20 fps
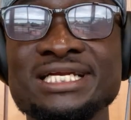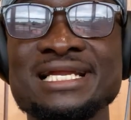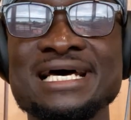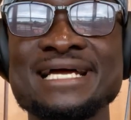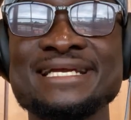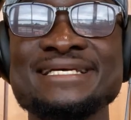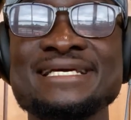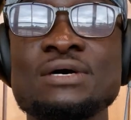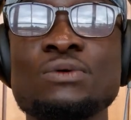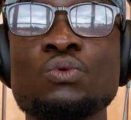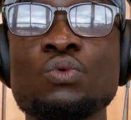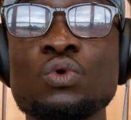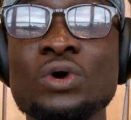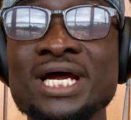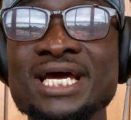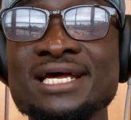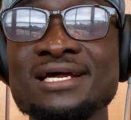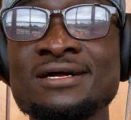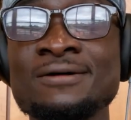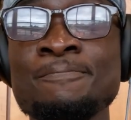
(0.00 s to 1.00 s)
that their
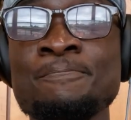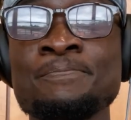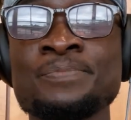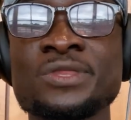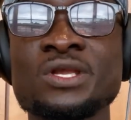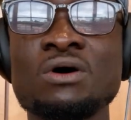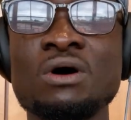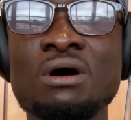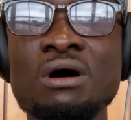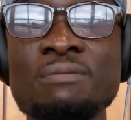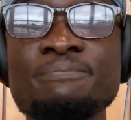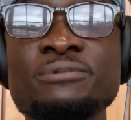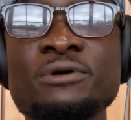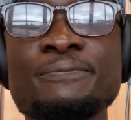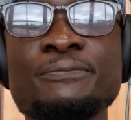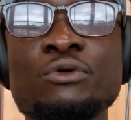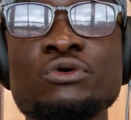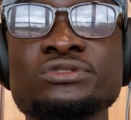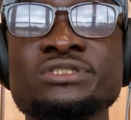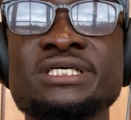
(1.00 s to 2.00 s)
work or
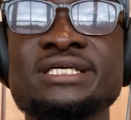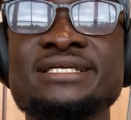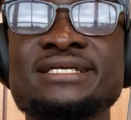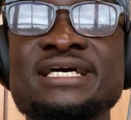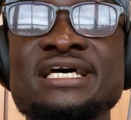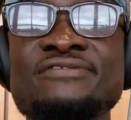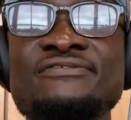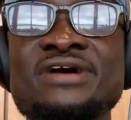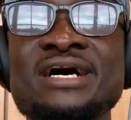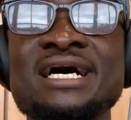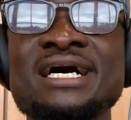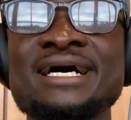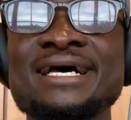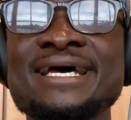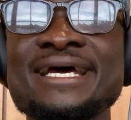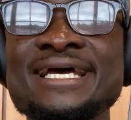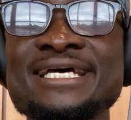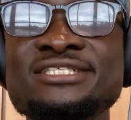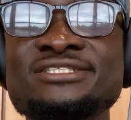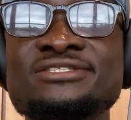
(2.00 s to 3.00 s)
proposed endeavor
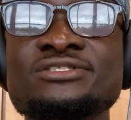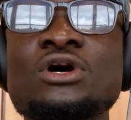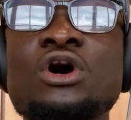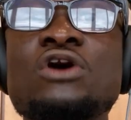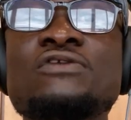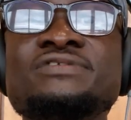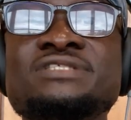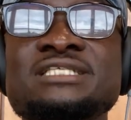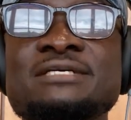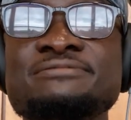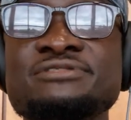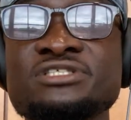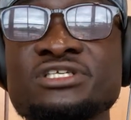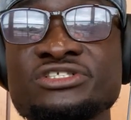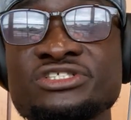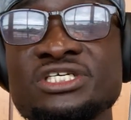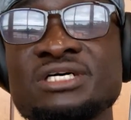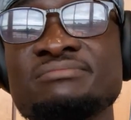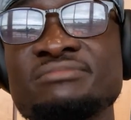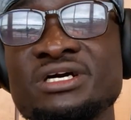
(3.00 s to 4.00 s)
is of
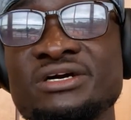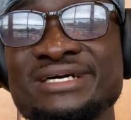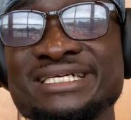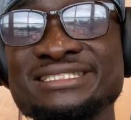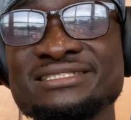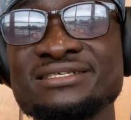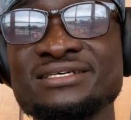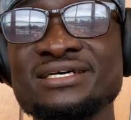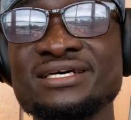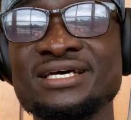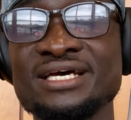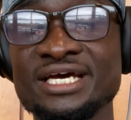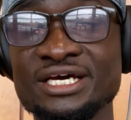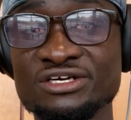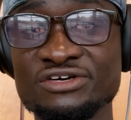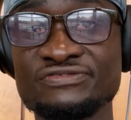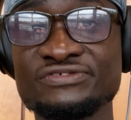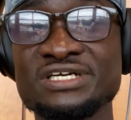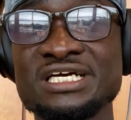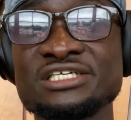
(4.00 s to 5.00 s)
substantial merit and
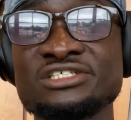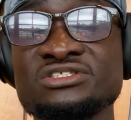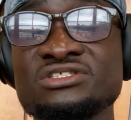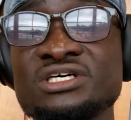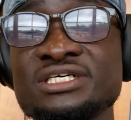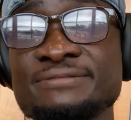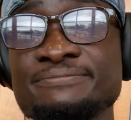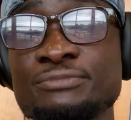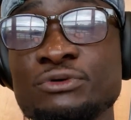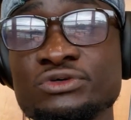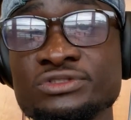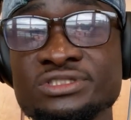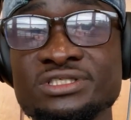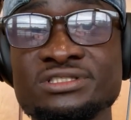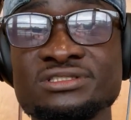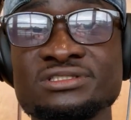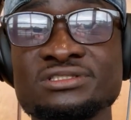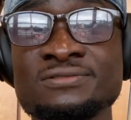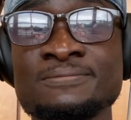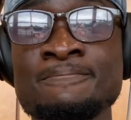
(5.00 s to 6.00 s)
of national
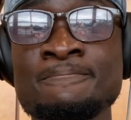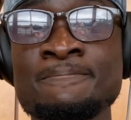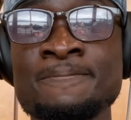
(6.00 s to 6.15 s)
importance.